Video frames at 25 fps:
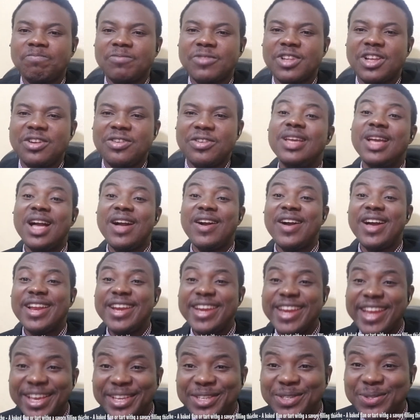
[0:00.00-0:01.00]
Okay, our
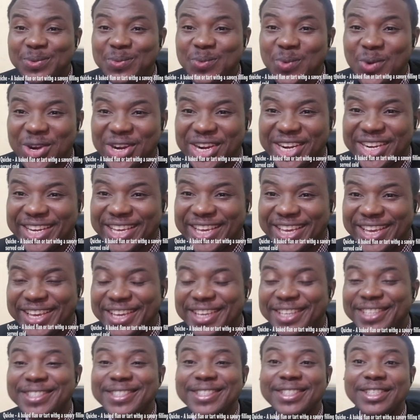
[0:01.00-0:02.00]
next word
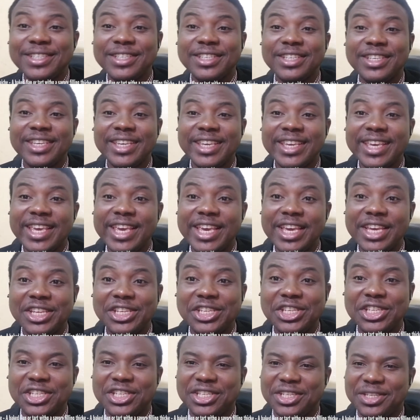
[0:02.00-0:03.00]
is
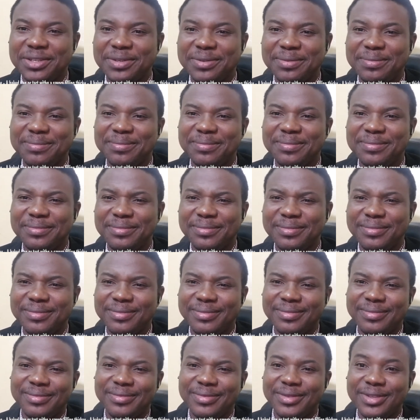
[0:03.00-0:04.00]
kish.
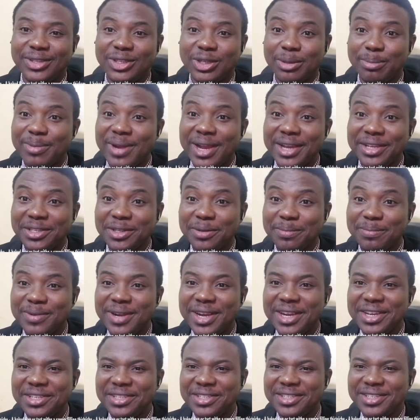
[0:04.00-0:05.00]
Surprise,
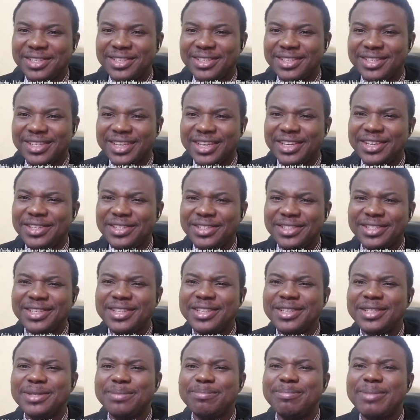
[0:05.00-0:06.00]
surprise. Can you see
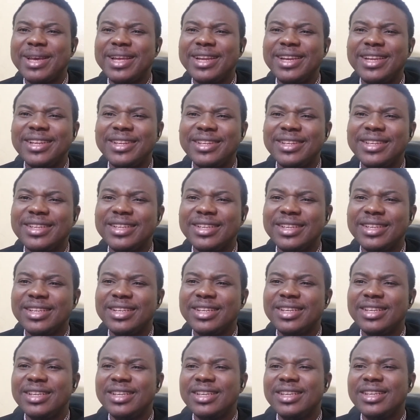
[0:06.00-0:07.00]
the spelling?
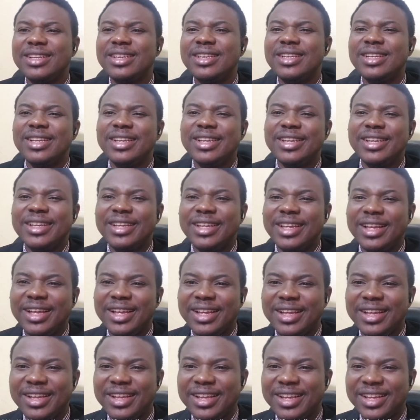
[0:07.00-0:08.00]

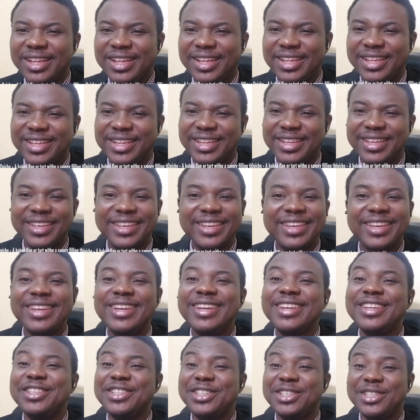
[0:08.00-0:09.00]
Oh,
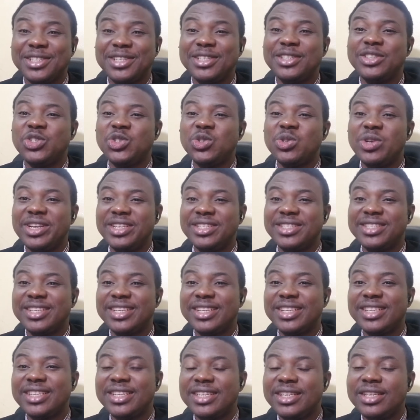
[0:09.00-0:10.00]
English is
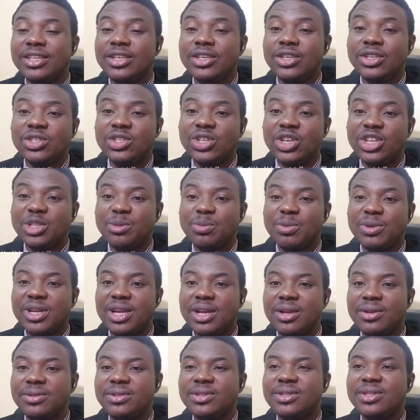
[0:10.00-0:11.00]
interesting. So it's
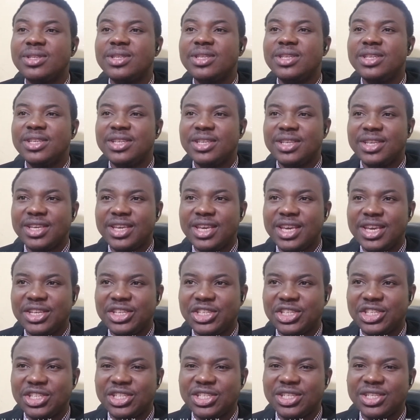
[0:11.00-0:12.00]
pronounced
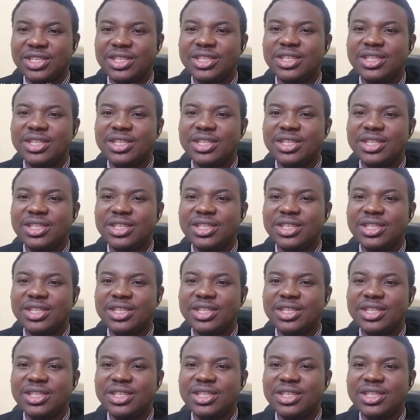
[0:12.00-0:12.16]
kish.